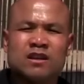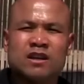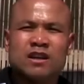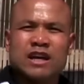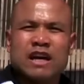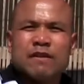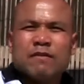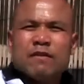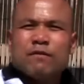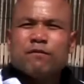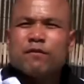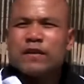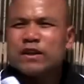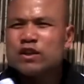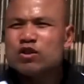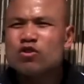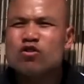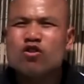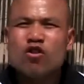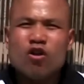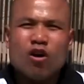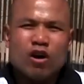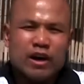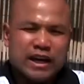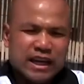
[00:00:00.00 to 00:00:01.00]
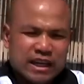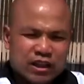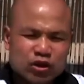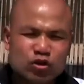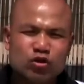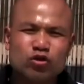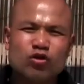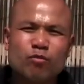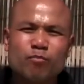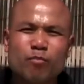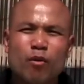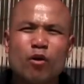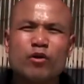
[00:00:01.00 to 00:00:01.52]
Everything you got into
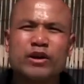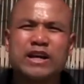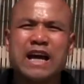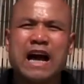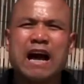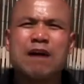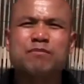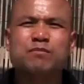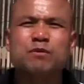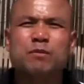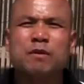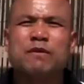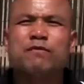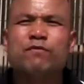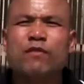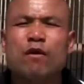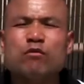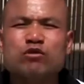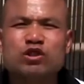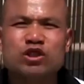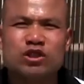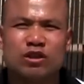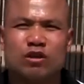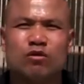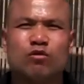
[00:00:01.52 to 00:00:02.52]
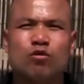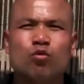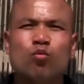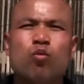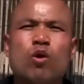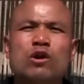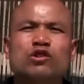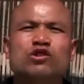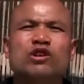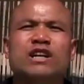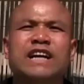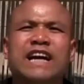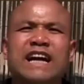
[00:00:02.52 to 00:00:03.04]
your body have to be functional, work
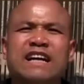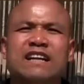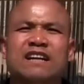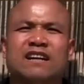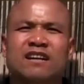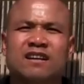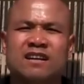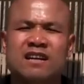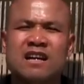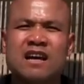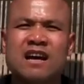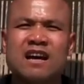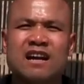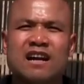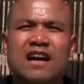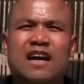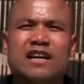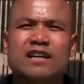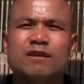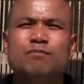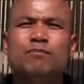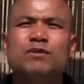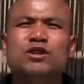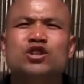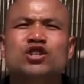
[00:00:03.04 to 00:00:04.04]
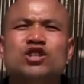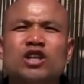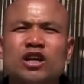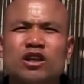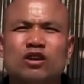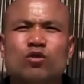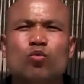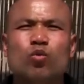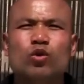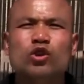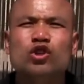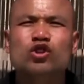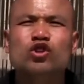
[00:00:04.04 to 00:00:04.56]
together like the machine
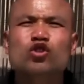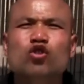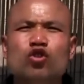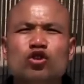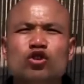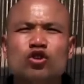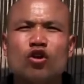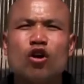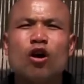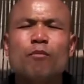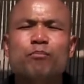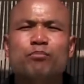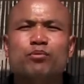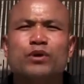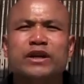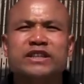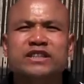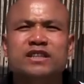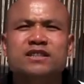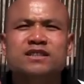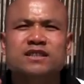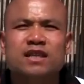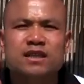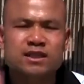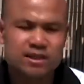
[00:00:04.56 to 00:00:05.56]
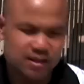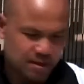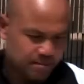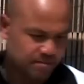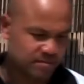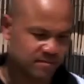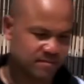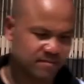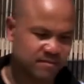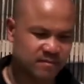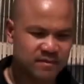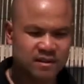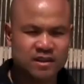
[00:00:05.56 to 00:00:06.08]
with good operating system,
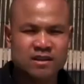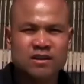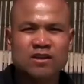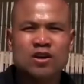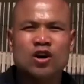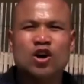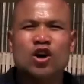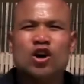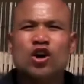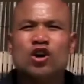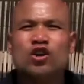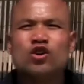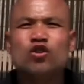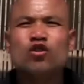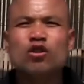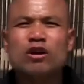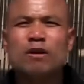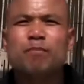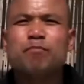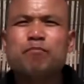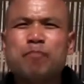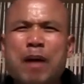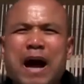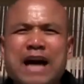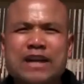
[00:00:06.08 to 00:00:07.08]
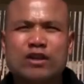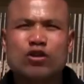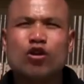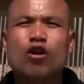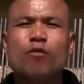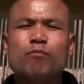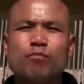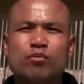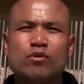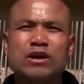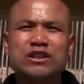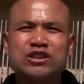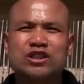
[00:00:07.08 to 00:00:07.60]
not a bad
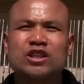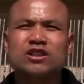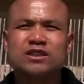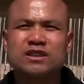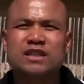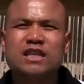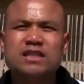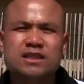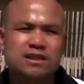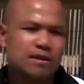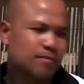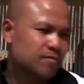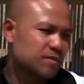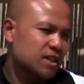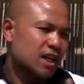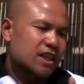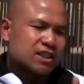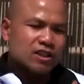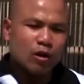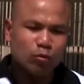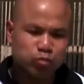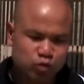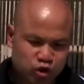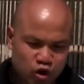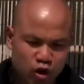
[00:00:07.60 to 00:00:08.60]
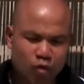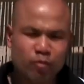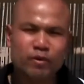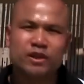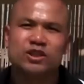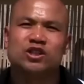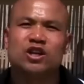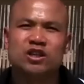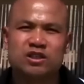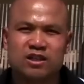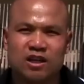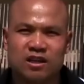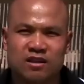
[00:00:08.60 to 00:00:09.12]
operating system that don't talk each
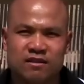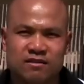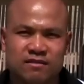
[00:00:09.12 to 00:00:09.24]
other.